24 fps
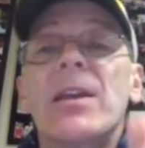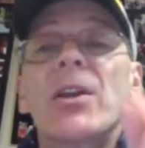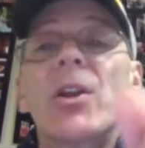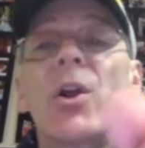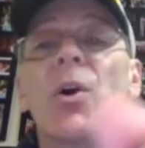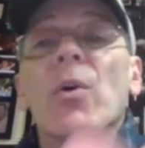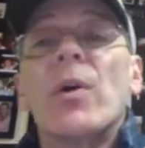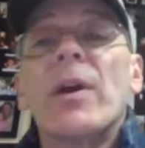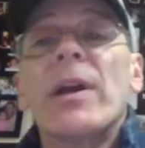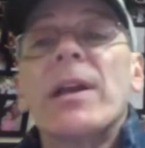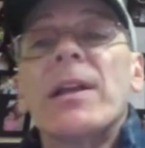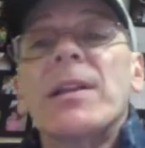You
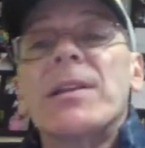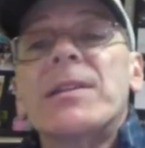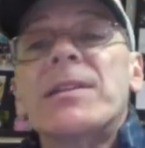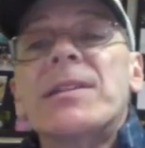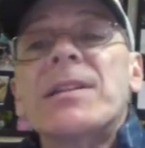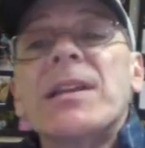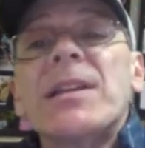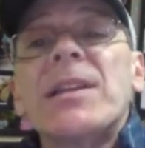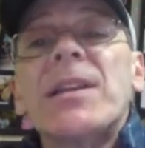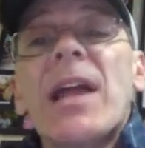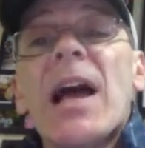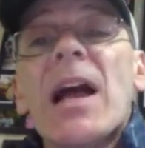know, it
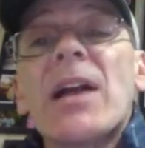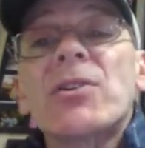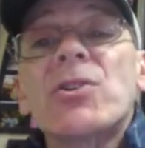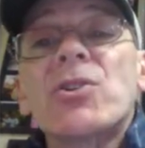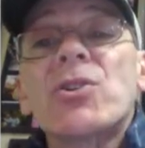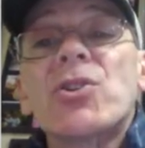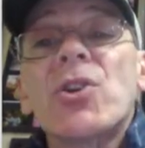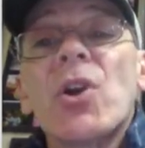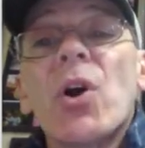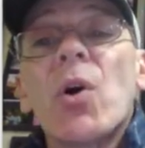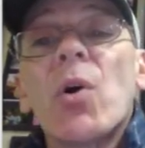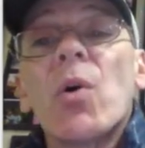did not
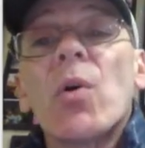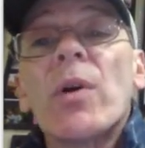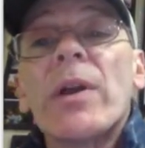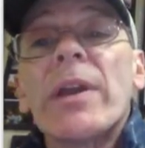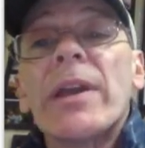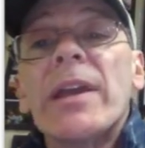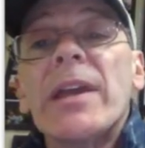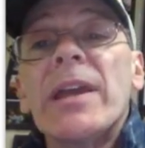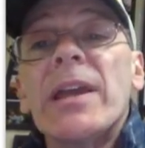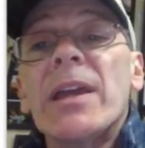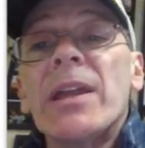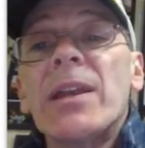show
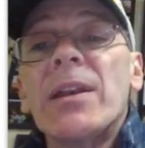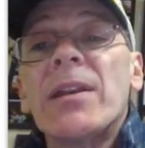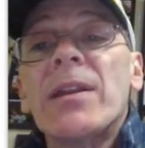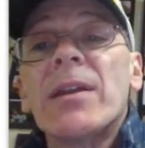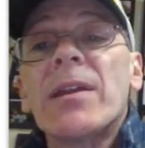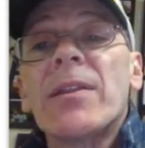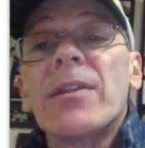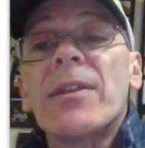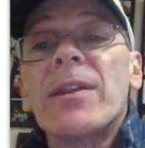in